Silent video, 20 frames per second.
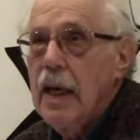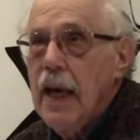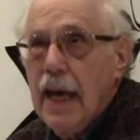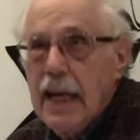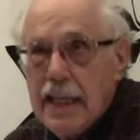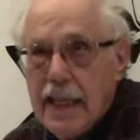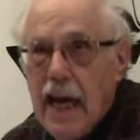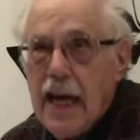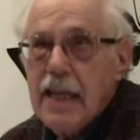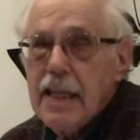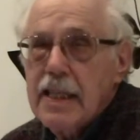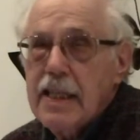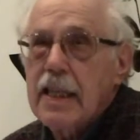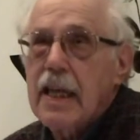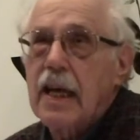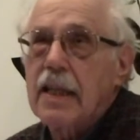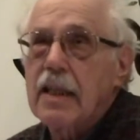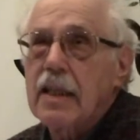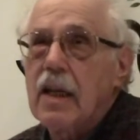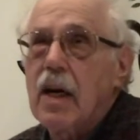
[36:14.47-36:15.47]
engaged
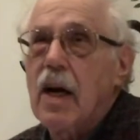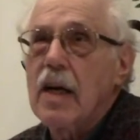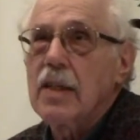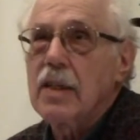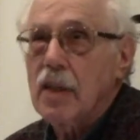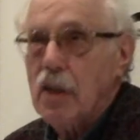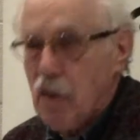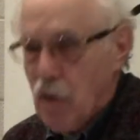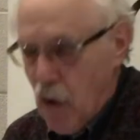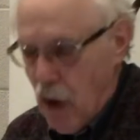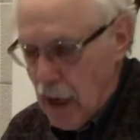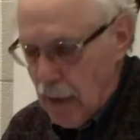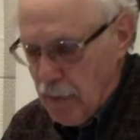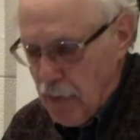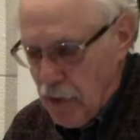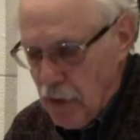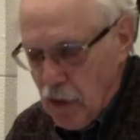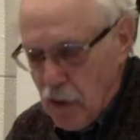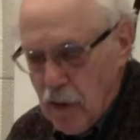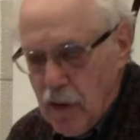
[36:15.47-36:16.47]
in other kinds of
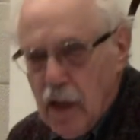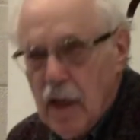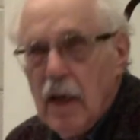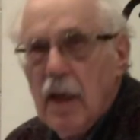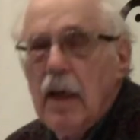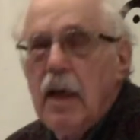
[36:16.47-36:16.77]
crime too,